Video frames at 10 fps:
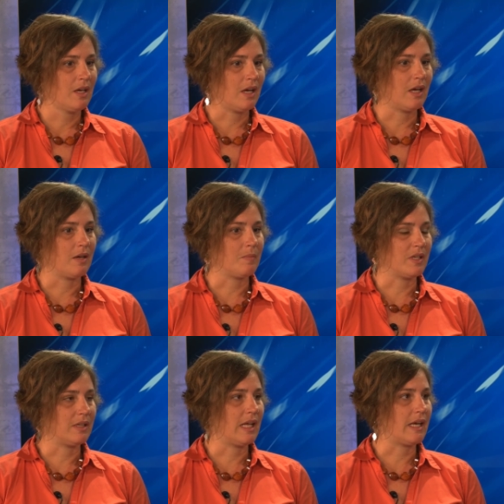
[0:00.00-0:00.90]

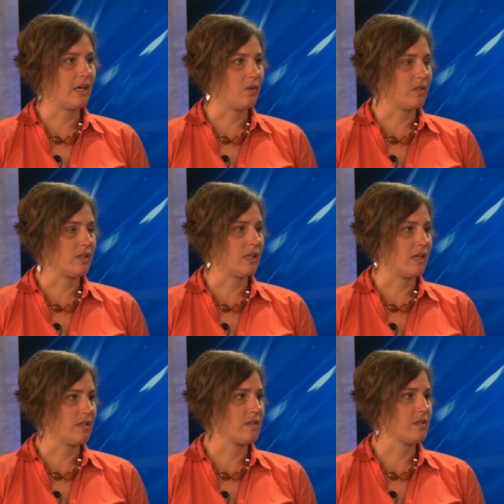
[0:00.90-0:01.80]
let out
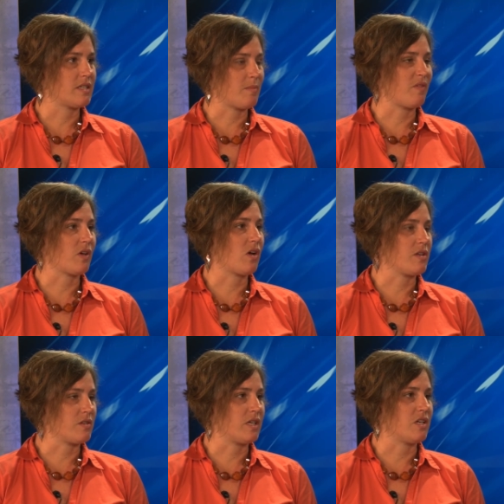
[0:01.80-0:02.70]
that some of the
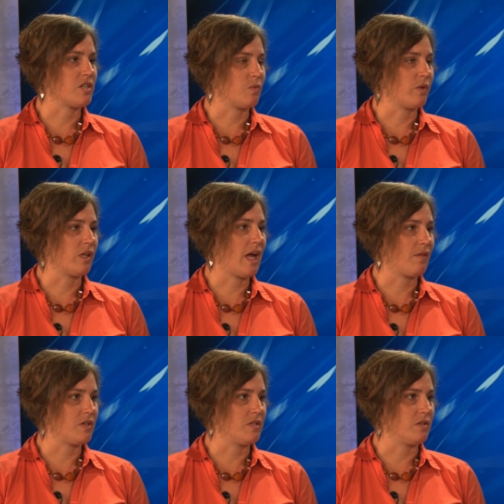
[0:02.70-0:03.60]
consultation will
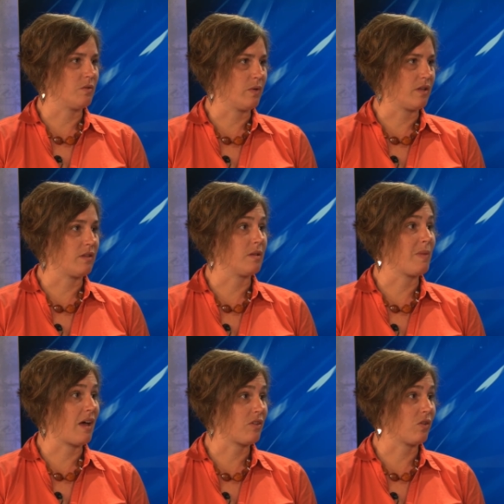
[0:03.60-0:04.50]
have to do with the
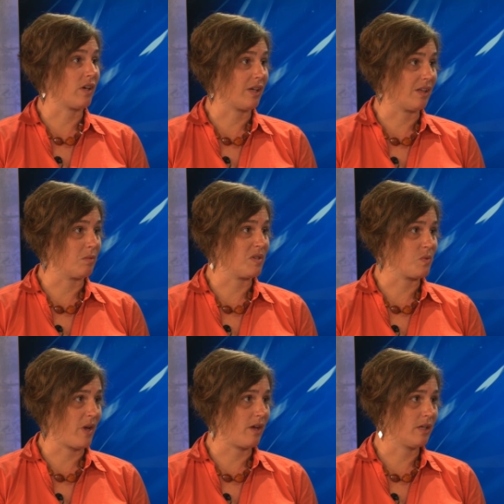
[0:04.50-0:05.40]
math curriculum
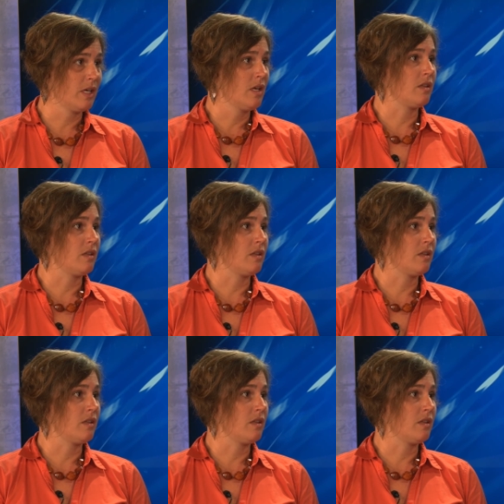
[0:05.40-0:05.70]
as well.